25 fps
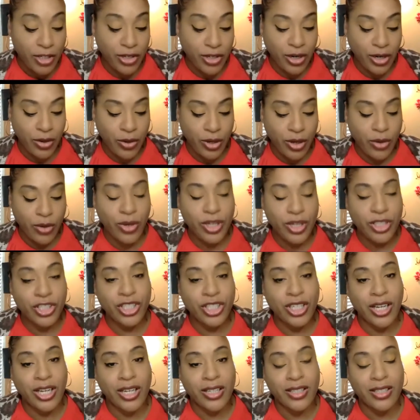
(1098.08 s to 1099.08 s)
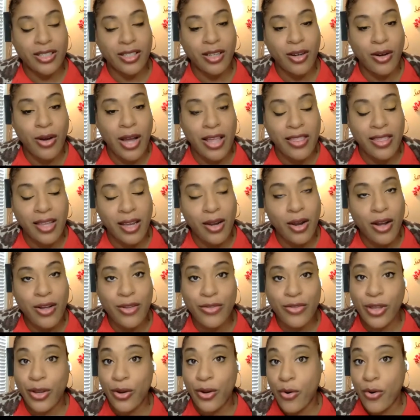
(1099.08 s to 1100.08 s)
Andre, quick question. So I think
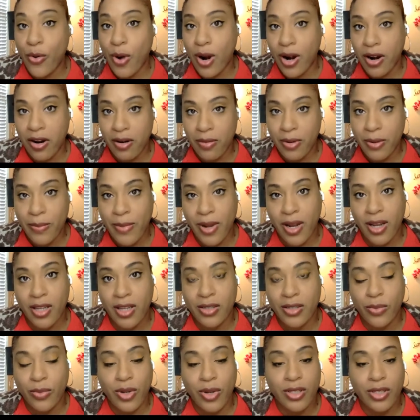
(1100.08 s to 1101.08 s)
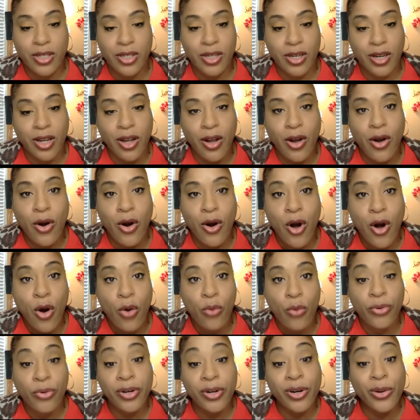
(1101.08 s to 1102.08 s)
the inquiring minds want to know,
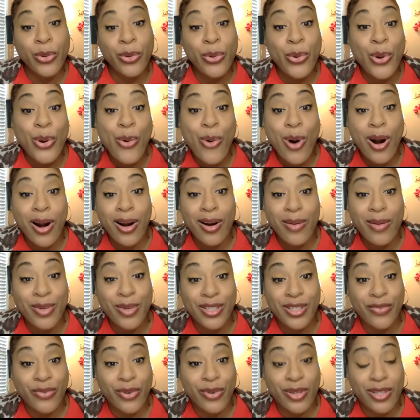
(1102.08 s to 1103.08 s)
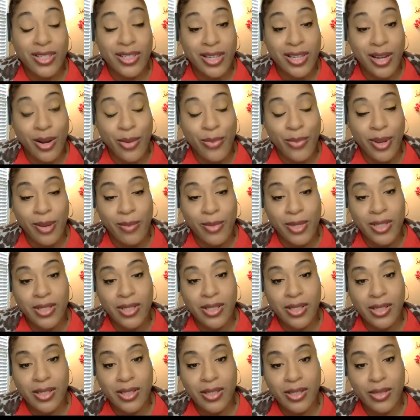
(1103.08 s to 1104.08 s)
what are the requirements for this down payment
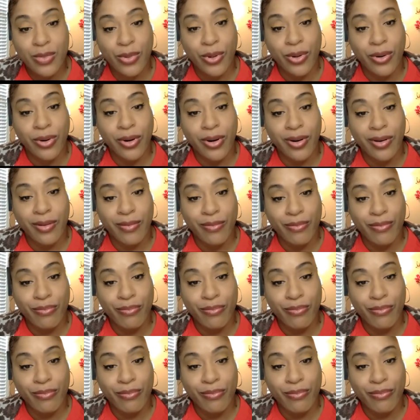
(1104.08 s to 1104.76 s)
assistance program?